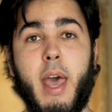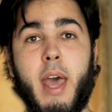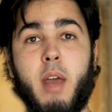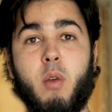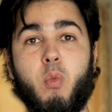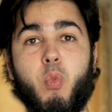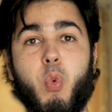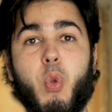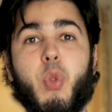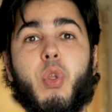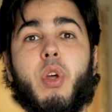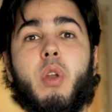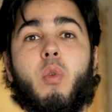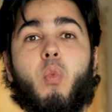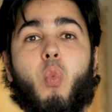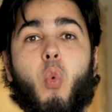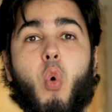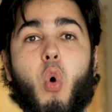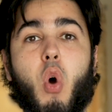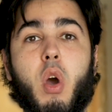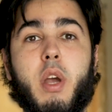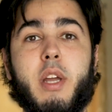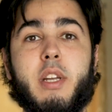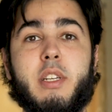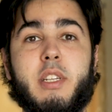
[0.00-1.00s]
and within
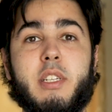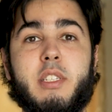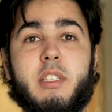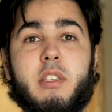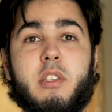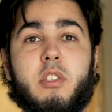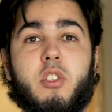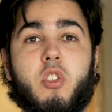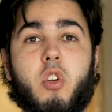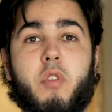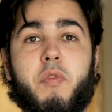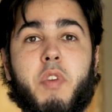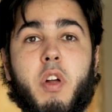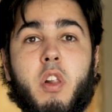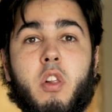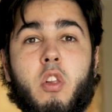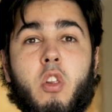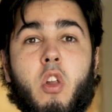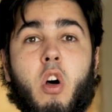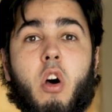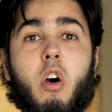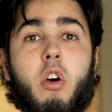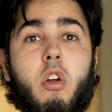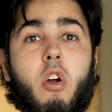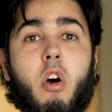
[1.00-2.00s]
walking distance of a
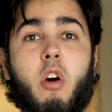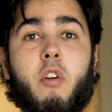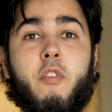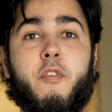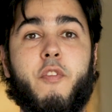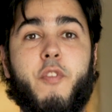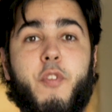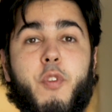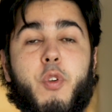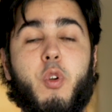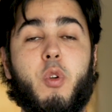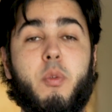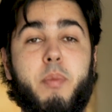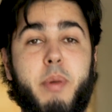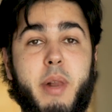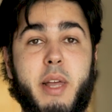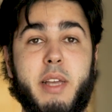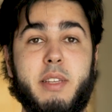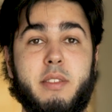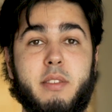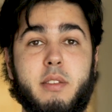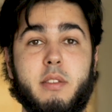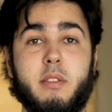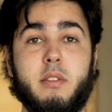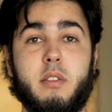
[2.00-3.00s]
lot of food
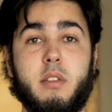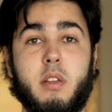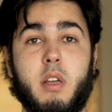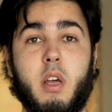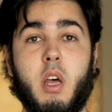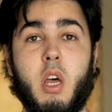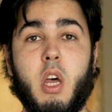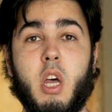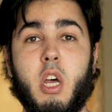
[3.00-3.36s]
places.